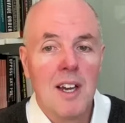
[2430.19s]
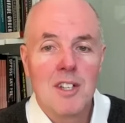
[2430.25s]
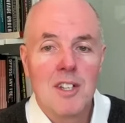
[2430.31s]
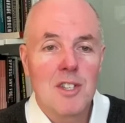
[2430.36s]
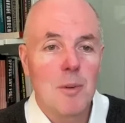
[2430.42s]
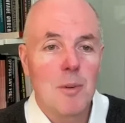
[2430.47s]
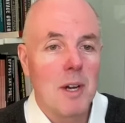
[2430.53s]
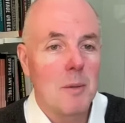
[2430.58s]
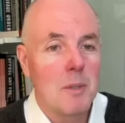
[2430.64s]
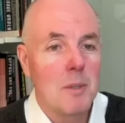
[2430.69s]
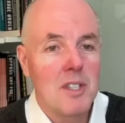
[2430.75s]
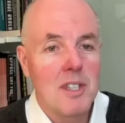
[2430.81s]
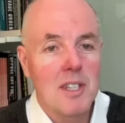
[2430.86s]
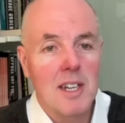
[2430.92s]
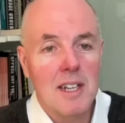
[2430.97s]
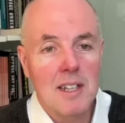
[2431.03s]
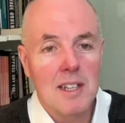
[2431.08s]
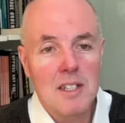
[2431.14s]
So I would
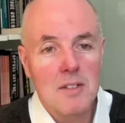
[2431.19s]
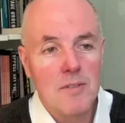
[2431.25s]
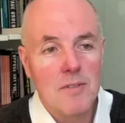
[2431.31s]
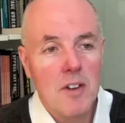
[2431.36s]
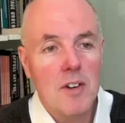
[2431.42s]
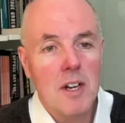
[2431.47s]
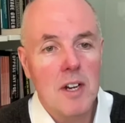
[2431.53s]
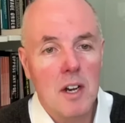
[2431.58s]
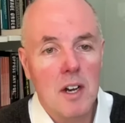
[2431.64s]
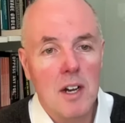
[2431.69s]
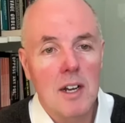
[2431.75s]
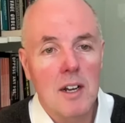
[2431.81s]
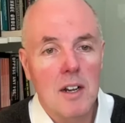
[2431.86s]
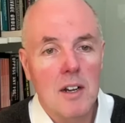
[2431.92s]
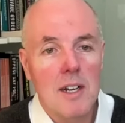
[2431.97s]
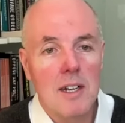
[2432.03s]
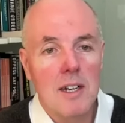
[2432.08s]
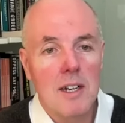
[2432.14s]
say there's a very high
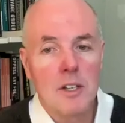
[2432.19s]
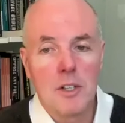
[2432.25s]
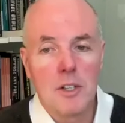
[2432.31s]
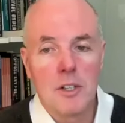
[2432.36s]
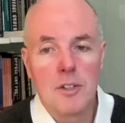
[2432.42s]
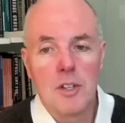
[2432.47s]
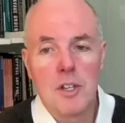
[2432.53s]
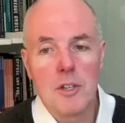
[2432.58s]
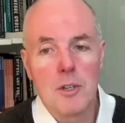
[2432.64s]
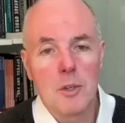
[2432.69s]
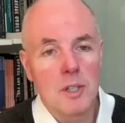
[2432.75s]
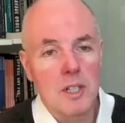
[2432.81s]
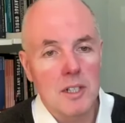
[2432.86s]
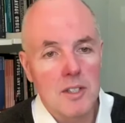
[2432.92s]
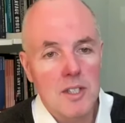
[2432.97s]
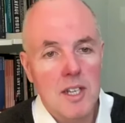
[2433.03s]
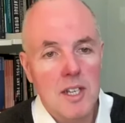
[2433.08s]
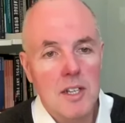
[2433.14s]
likelihood that you'll
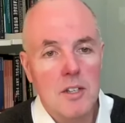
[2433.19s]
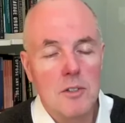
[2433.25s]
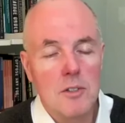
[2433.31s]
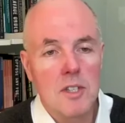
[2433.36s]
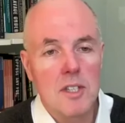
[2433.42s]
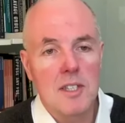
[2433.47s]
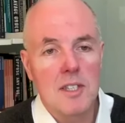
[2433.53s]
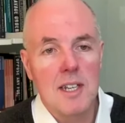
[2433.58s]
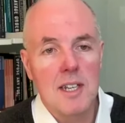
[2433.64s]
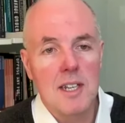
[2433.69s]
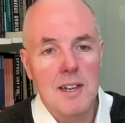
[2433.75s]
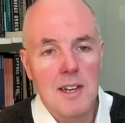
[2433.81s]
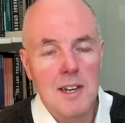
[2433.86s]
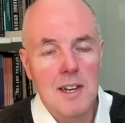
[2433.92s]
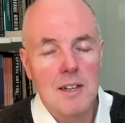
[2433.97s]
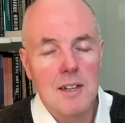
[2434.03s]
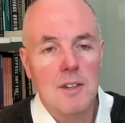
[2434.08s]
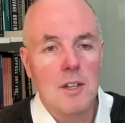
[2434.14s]
continue to see
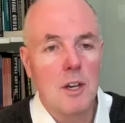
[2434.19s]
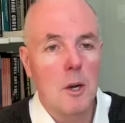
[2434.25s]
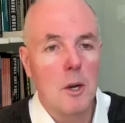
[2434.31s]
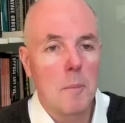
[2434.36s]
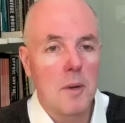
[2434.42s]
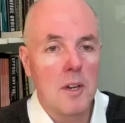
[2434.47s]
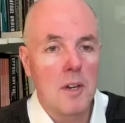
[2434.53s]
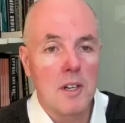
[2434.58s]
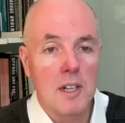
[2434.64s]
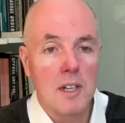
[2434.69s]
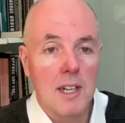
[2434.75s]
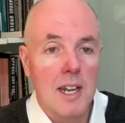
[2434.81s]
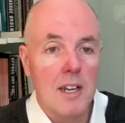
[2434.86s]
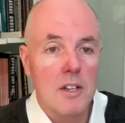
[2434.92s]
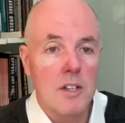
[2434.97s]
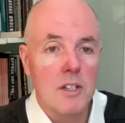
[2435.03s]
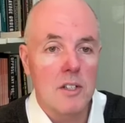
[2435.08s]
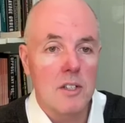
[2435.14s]
Ethiopian and
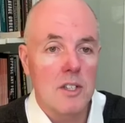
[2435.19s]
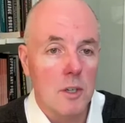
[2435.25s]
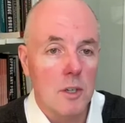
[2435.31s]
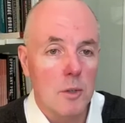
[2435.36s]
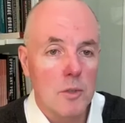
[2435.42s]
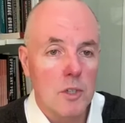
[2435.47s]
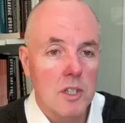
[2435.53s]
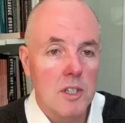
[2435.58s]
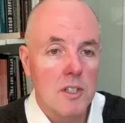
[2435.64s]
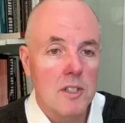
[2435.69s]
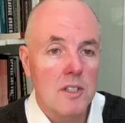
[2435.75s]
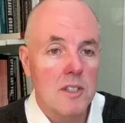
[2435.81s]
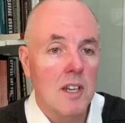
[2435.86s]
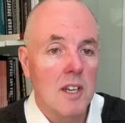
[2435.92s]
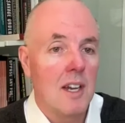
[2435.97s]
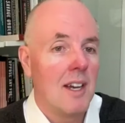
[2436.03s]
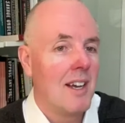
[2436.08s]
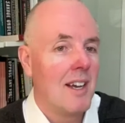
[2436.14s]
Kenyan
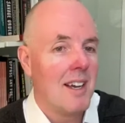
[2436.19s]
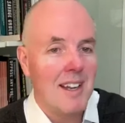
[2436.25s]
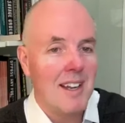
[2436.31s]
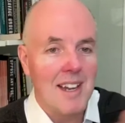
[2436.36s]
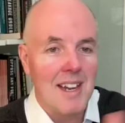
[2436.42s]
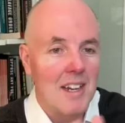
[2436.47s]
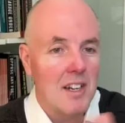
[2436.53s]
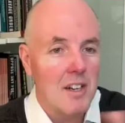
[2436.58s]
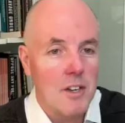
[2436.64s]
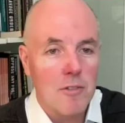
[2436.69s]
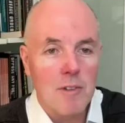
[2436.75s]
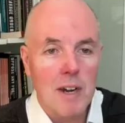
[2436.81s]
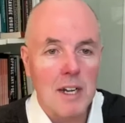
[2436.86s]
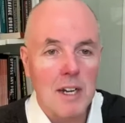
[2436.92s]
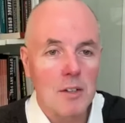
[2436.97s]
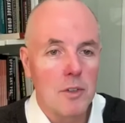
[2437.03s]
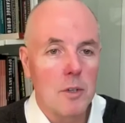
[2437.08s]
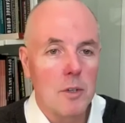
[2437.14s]
soldiers in and
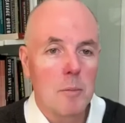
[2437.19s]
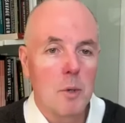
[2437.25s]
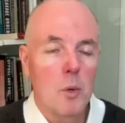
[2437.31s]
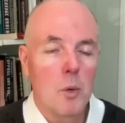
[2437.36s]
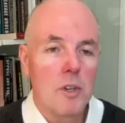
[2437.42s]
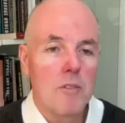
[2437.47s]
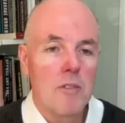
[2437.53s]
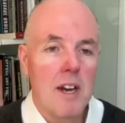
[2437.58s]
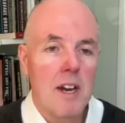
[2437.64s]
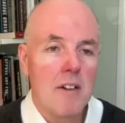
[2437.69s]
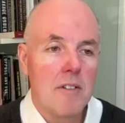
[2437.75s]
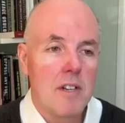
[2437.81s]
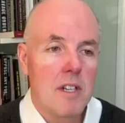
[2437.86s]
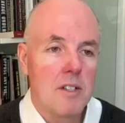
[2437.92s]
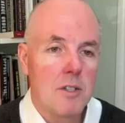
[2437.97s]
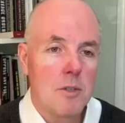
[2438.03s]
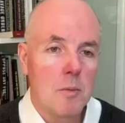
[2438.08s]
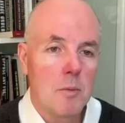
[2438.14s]
around the border
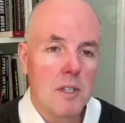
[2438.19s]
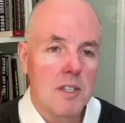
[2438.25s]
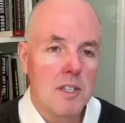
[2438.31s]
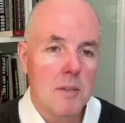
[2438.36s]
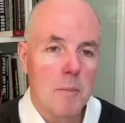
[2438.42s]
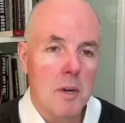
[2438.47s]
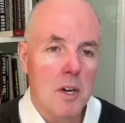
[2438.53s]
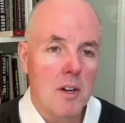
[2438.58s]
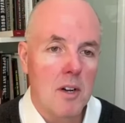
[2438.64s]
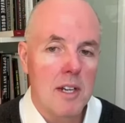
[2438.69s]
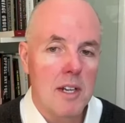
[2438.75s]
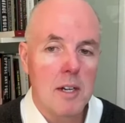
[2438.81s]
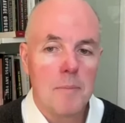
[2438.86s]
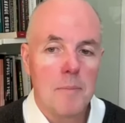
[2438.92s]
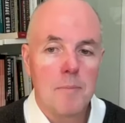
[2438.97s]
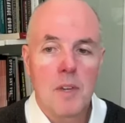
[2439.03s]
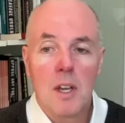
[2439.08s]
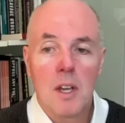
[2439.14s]
areas with
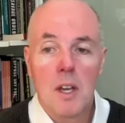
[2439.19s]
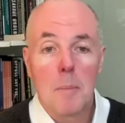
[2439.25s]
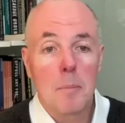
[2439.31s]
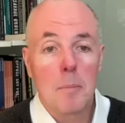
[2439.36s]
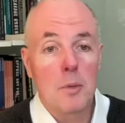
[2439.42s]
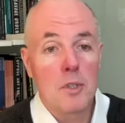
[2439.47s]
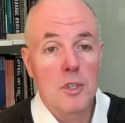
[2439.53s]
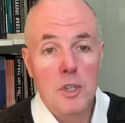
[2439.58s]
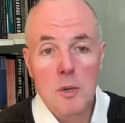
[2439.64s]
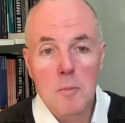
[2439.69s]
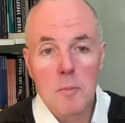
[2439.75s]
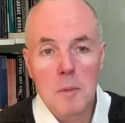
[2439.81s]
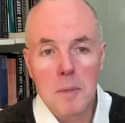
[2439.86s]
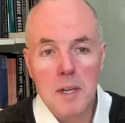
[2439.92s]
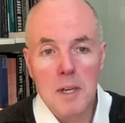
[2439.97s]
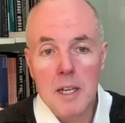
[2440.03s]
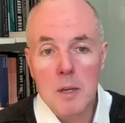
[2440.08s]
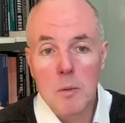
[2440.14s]
Somalia
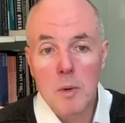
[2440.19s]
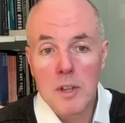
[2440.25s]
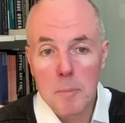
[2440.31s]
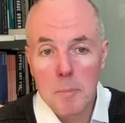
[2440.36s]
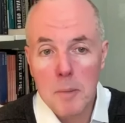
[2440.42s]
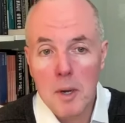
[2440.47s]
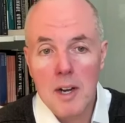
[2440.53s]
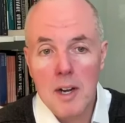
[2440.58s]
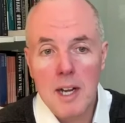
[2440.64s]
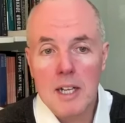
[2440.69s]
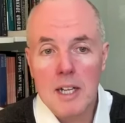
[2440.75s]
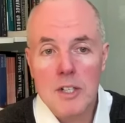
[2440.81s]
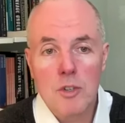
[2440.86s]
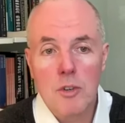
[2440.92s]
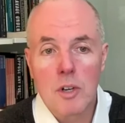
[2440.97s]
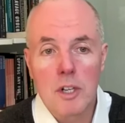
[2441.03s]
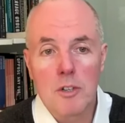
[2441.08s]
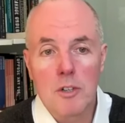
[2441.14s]
presumably with a
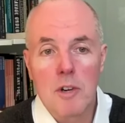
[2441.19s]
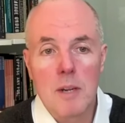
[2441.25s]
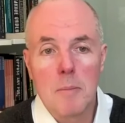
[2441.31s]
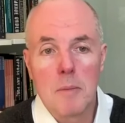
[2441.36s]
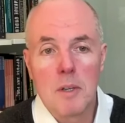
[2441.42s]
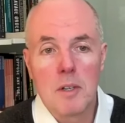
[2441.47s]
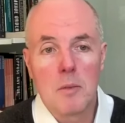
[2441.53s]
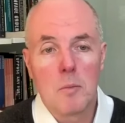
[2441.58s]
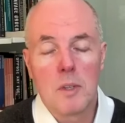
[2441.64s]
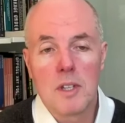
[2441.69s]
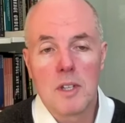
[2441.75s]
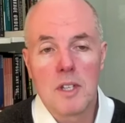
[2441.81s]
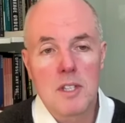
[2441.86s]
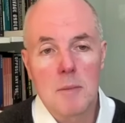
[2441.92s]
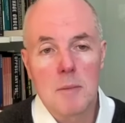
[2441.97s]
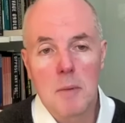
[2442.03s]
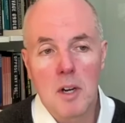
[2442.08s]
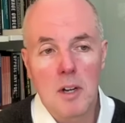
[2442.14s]
bilateral agreement with the
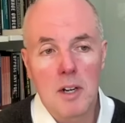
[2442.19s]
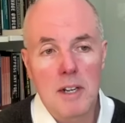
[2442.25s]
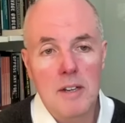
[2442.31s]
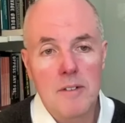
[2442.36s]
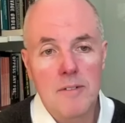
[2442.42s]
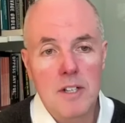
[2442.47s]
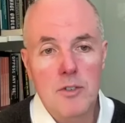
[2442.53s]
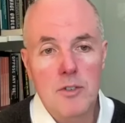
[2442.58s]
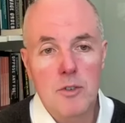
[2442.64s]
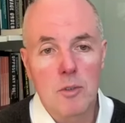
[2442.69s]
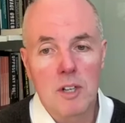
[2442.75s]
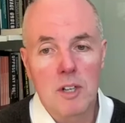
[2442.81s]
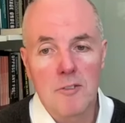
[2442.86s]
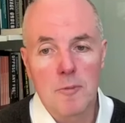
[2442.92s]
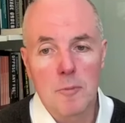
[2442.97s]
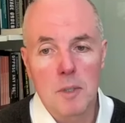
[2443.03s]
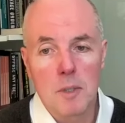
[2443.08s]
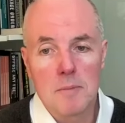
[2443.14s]
Somali federal
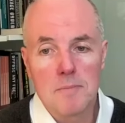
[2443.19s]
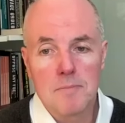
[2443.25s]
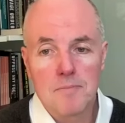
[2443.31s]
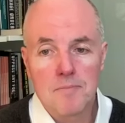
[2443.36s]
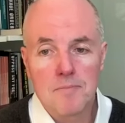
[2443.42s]
government.